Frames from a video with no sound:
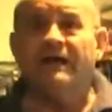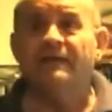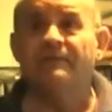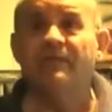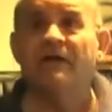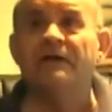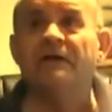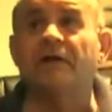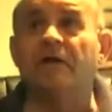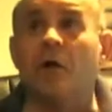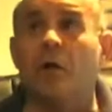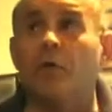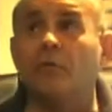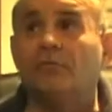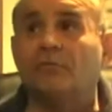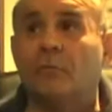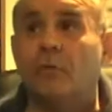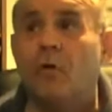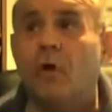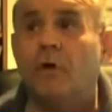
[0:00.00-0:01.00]
and then it
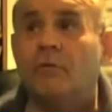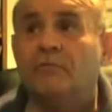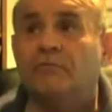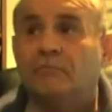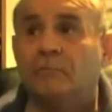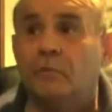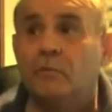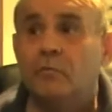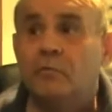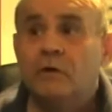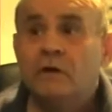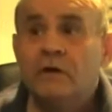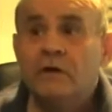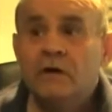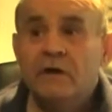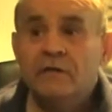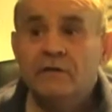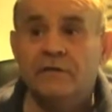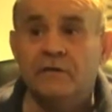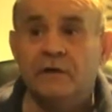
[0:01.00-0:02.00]
goes all through
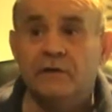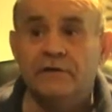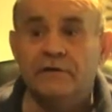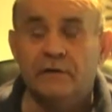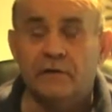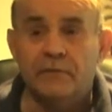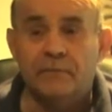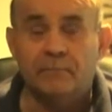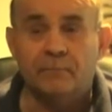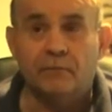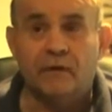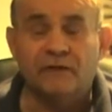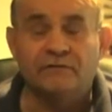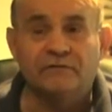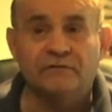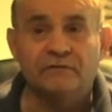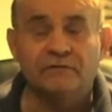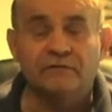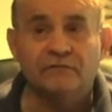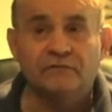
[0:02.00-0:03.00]
the, you know, the
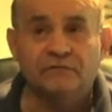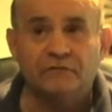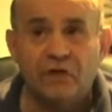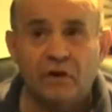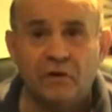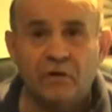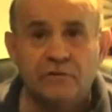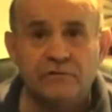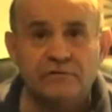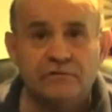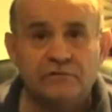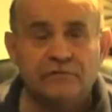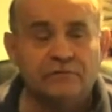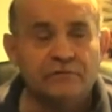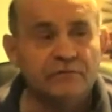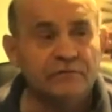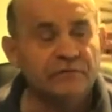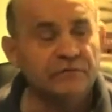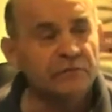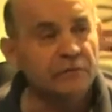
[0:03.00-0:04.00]
Preston Sturges
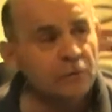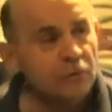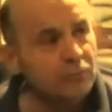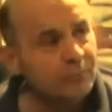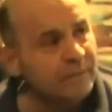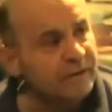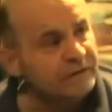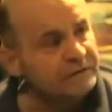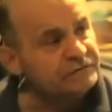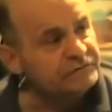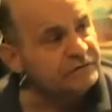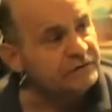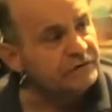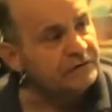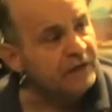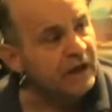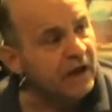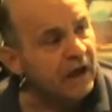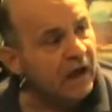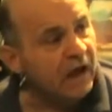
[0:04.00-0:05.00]
and the Lubitsch
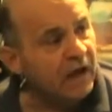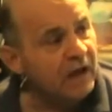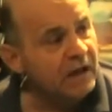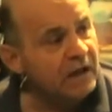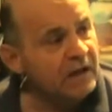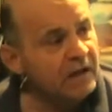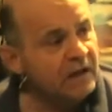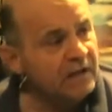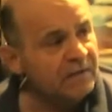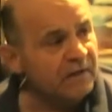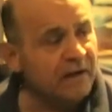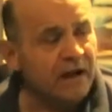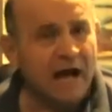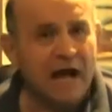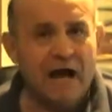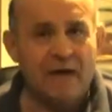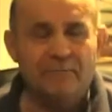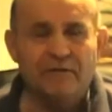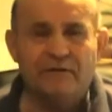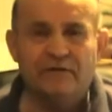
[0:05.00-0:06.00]
and the
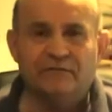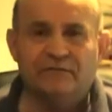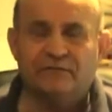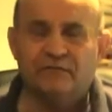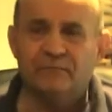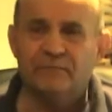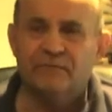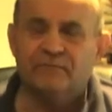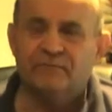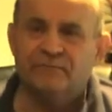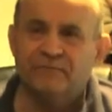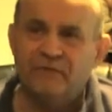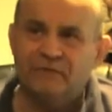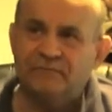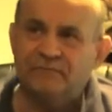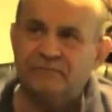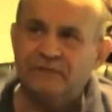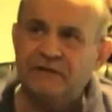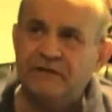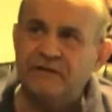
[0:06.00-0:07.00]
comedies from the
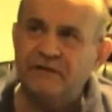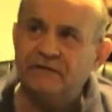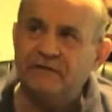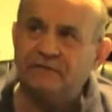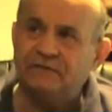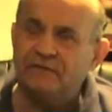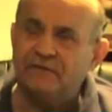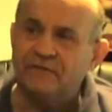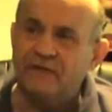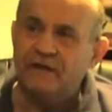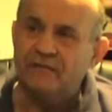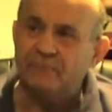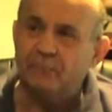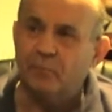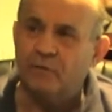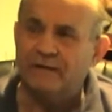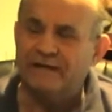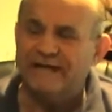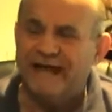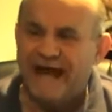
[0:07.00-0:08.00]
50s, and then
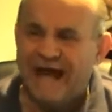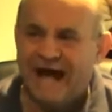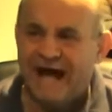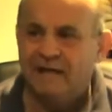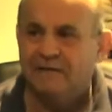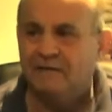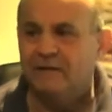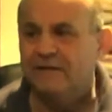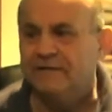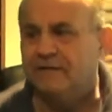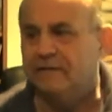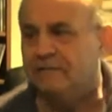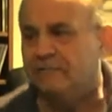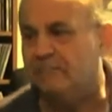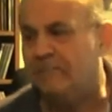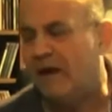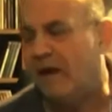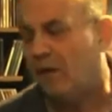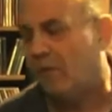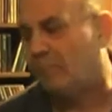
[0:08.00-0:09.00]
Woody Allen
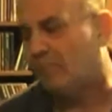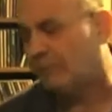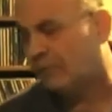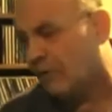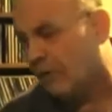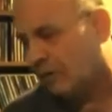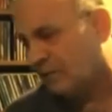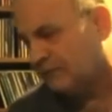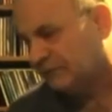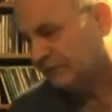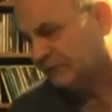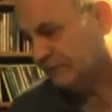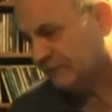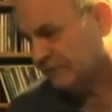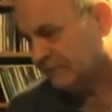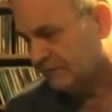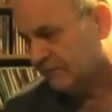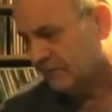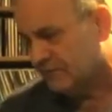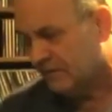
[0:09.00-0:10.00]
and Mel Brooks
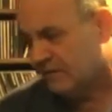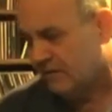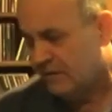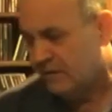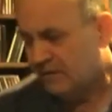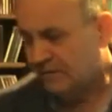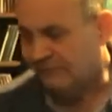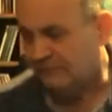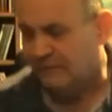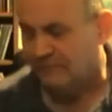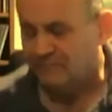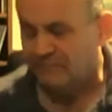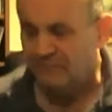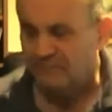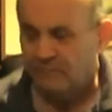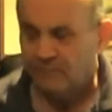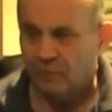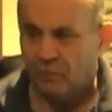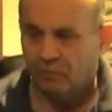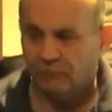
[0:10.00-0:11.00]
and some of
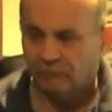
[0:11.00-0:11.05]
the more